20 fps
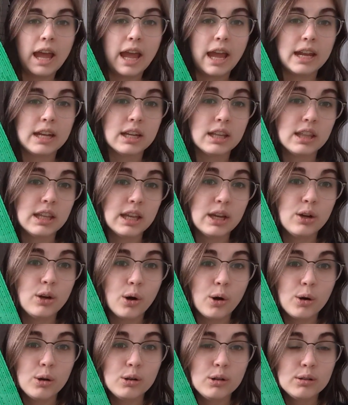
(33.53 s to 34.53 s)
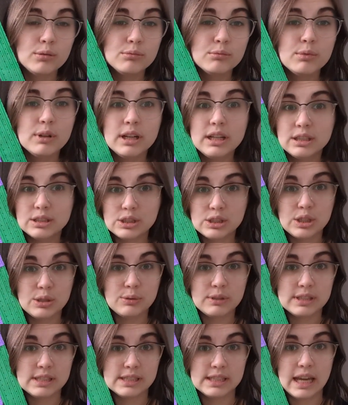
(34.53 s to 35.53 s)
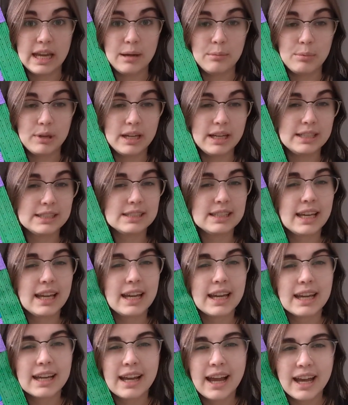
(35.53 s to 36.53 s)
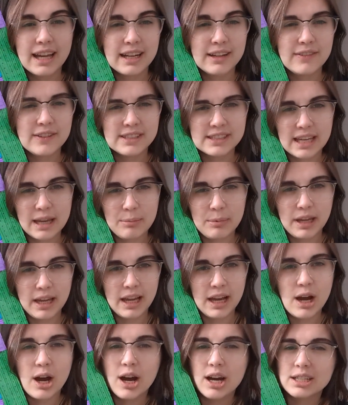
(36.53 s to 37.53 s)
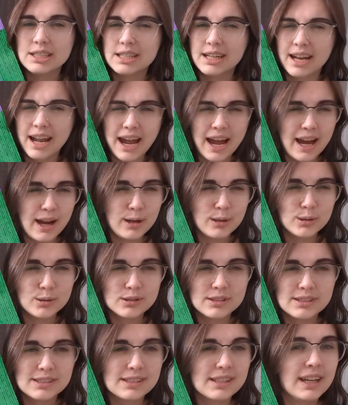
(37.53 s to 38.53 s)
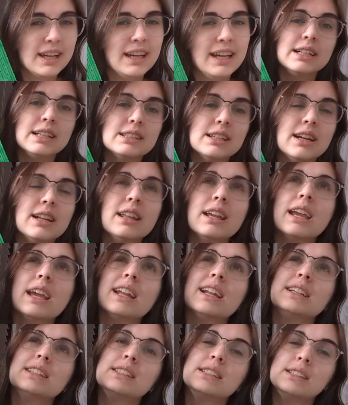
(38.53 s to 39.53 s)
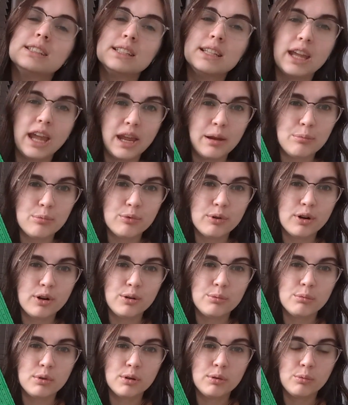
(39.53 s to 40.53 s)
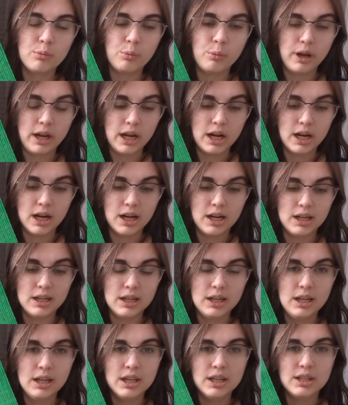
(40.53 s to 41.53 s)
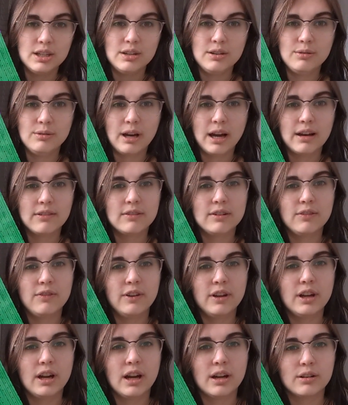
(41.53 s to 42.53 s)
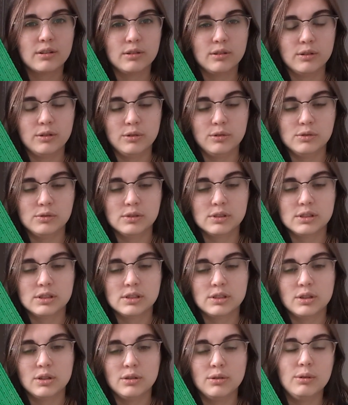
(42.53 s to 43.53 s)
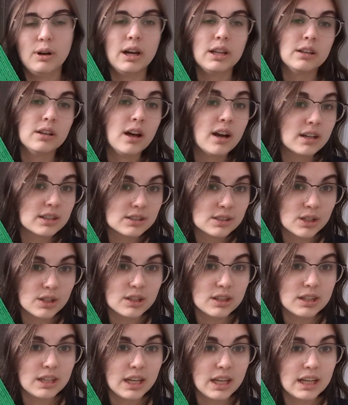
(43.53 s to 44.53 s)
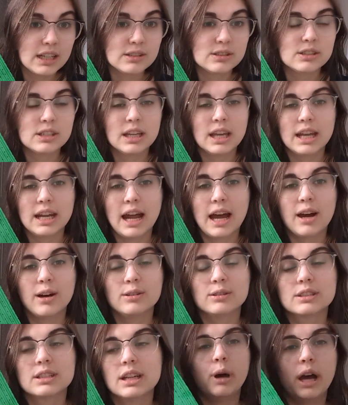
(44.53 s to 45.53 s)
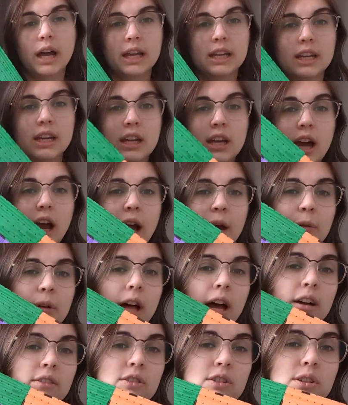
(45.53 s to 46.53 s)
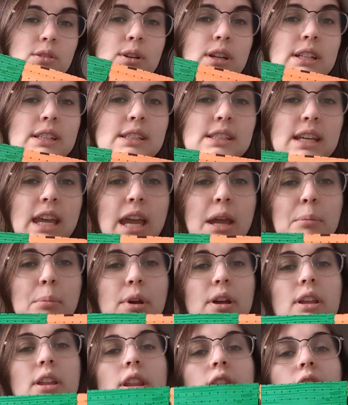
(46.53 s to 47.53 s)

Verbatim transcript: and the goal is to escape. It's like kind of escaping a haunted house. It's not like an escape room where you have to figure out clues to unlock certain things to get out, but I will have to escape